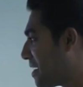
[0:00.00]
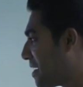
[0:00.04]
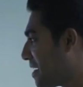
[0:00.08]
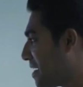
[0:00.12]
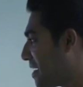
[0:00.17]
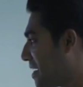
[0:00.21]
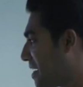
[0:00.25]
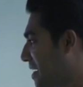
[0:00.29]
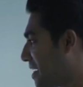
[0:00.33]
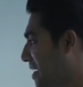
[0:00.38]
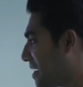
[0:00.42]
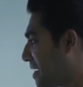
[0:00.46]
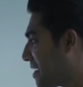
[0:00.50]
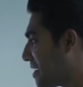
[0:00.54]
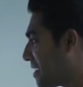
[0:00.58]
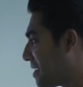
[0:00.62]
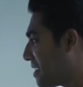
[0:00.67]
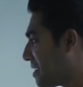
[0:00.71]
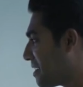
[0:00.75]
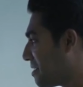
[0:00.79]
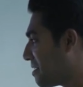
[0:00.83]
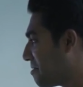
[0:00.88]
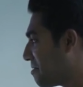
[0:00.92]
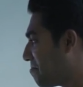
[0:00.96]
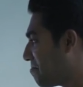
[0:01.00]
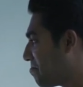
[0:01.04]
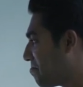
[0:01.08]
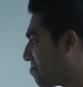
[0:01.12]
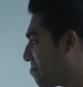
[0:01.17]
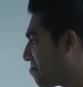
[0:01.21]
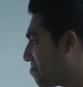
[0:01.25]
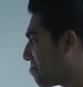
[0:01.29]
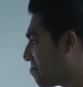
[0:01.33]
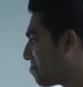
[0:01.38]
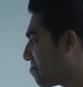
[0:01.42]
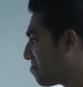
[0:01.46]
was fantastic,
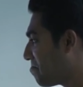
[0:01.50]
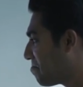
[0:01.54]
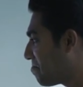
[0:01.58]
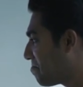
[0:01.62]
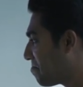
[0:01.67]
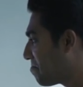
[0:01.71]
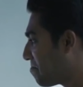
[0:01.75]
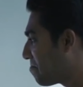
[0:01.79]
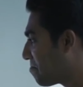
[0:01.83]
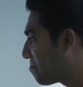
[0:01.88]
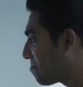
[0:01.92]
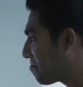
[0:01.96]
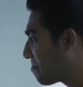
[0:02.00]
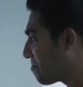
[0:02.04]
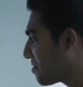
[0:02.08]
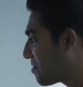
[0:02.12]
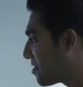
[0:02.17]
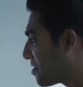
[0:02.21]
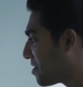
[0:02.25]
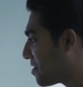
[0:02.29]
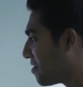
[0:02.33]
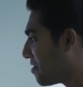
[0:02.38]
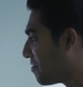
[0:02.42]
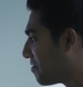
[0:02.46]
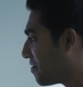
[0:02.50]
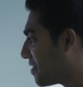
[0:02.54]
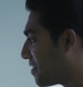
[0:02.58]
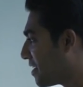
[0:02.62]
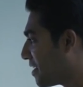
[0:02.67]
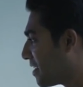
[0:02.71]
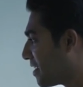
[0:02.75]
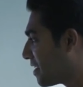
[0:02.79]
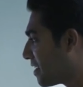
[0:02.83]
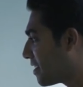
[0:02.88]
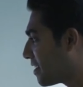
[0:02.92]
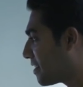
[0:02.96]
but we still had a
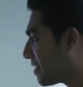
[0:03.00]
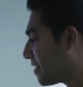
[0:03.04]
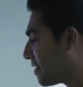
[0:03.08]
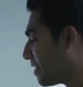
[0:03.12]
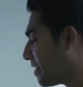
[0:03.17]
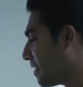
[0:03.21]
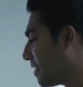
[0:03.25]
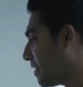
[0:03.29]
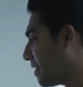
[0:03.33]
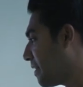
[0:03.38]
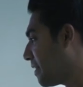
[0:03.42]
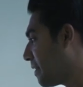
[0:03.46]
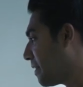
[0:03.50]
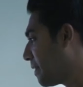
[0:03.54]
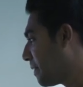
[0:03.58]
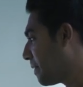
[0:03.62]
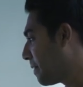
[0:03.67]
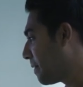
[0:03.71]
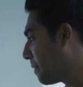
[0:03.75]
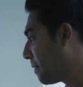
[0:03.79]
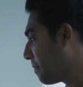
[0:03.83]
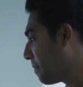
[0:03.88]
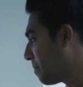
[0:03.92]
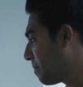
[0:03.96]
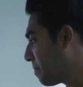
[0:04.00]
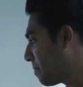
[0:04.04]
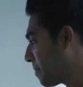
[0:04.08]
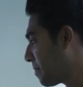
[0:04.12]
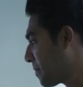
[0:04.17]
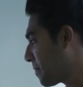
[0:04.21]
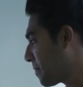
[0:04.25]
high rate of incidents,